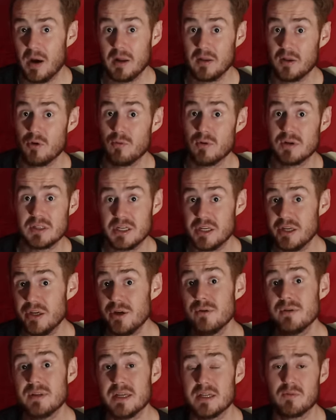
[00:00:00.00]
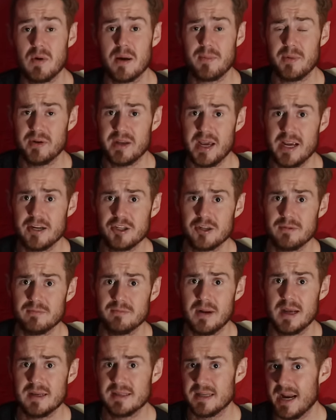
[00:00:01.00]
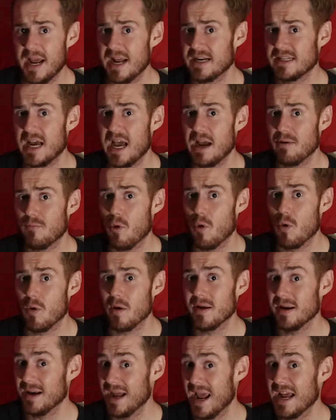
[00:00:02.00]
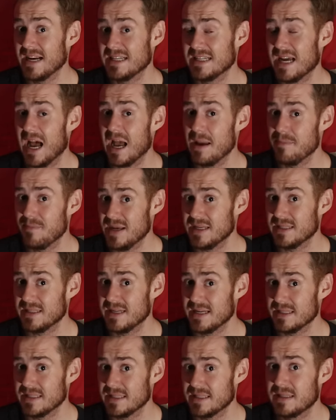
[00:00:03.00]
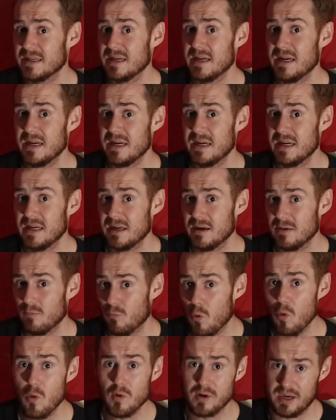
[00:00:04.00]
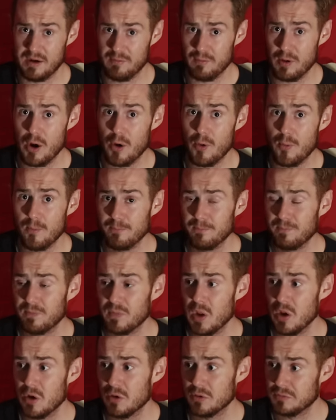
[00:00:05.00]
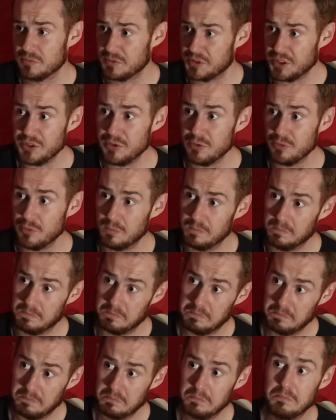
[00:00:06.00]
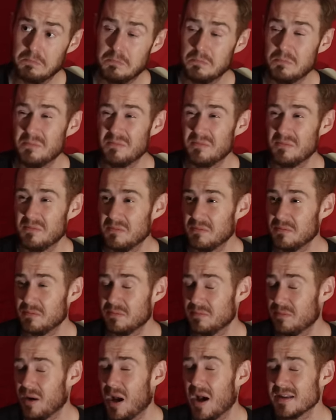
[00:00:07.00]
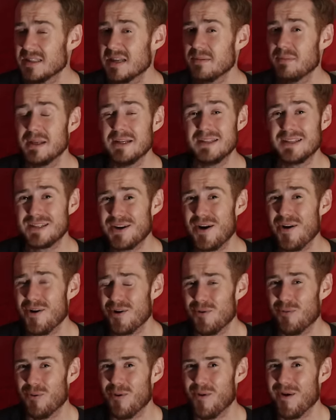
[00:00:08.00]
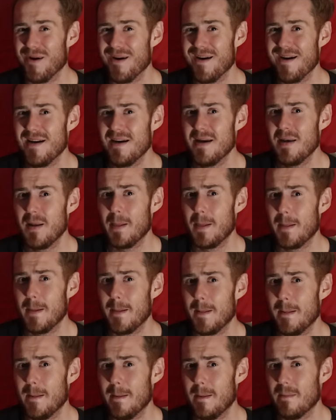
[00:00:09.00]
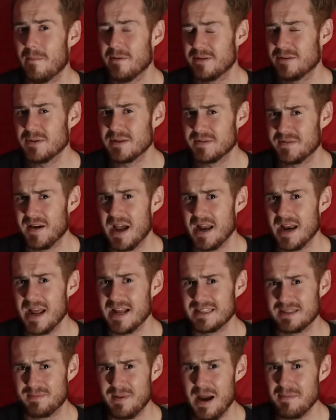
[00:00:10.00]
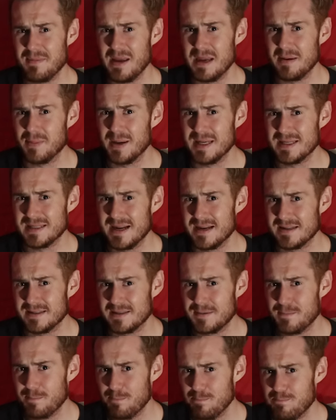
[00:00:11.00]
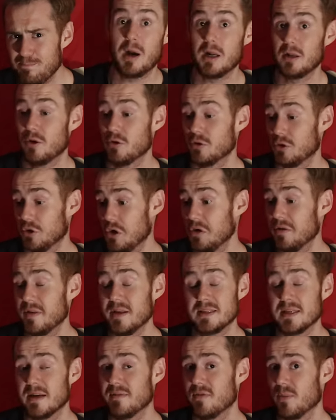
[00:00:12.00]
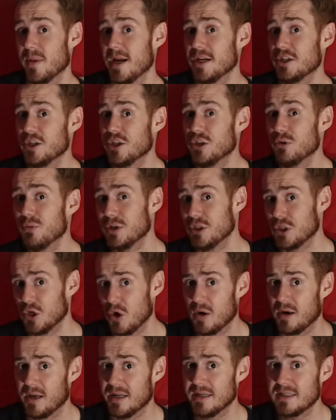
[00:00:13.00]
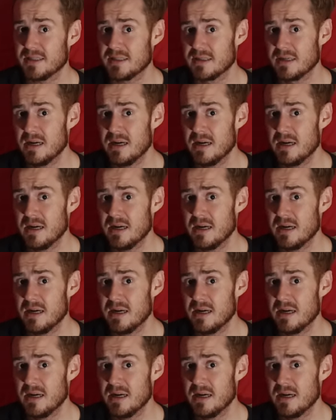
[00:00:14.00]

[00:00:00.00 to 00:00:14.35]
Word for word: Butler was to use his reputation as an anti war and anti business war hero to possibly start a war, which was financed by big business. Butler took this information to a journalist